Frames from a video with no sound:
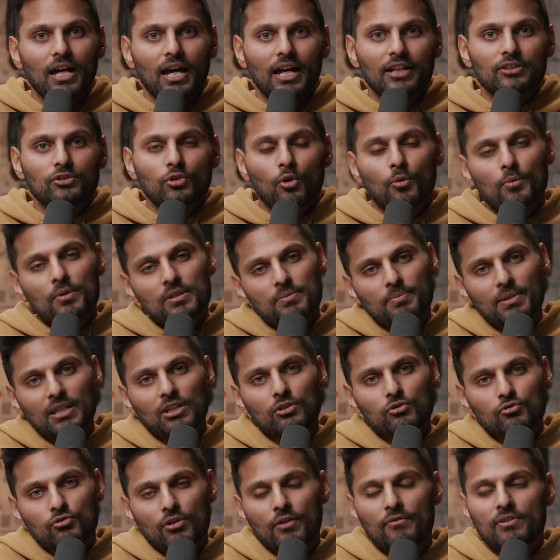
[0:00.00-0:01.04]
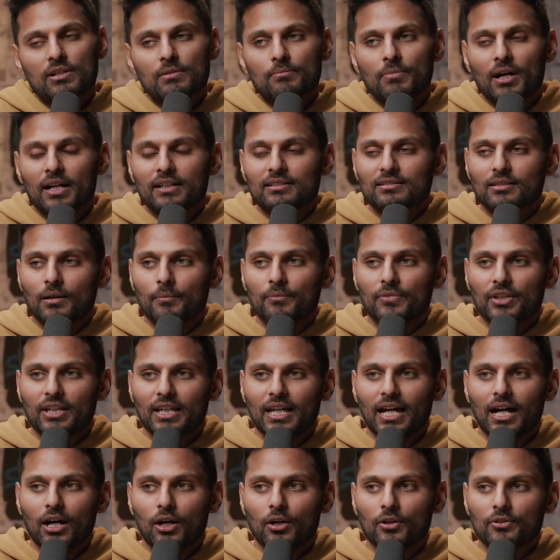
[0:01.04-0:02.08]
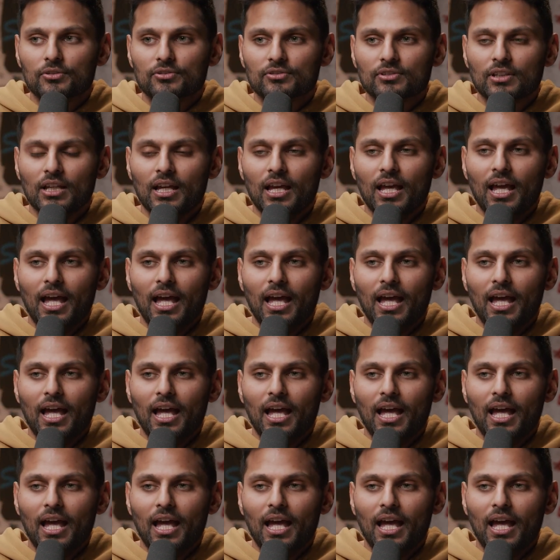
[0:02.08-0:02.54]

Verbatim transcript: and so almost being driven by something else